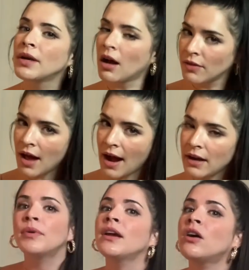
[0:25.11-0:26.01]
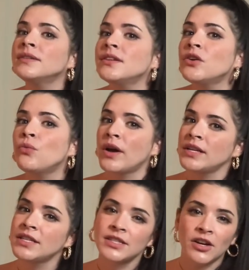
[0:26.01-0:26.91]
online. But I also wanted
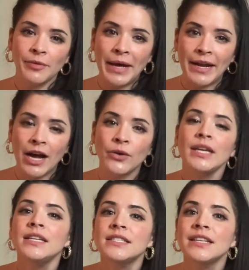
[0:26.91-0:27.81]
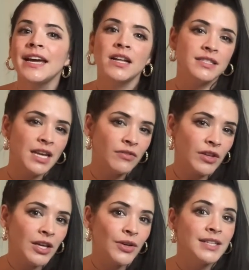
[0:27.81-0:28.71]
to talk about how easily and safely
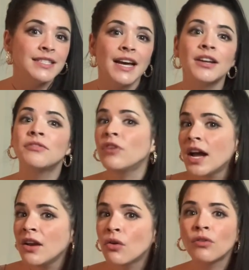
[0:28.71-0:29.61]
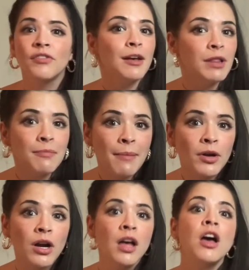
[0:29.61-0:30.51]
you can send a friend or family
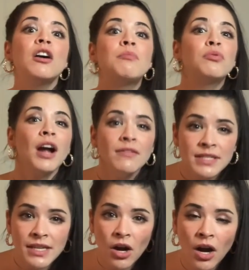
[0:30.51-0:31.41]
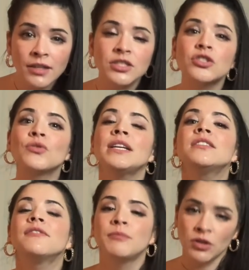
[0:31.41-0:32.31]
member a privacy card straight
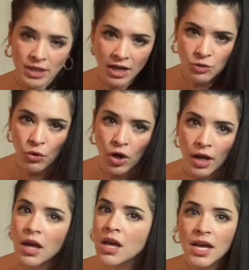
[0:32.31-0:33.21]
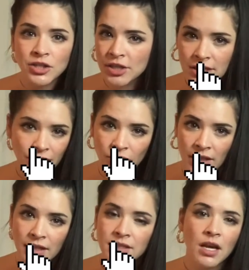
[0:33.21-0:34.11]
from your dashboard in just a few
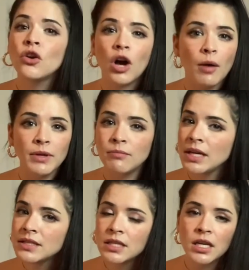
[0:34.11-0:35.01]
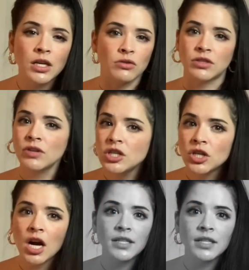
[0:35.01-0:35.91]
clicks. No copy and pasting, no
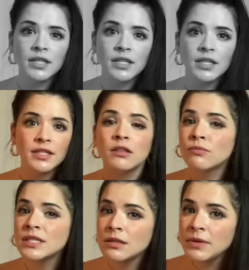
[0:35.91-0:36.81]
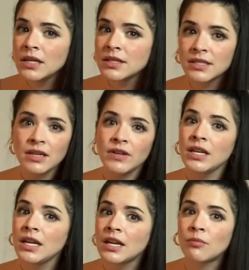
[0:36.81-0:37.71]
screenshots. The recipient doesn't even
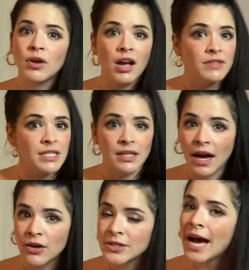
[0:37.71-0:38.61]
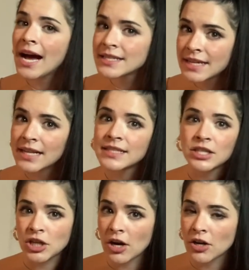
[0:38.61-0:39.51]
need a privacy account to access the shared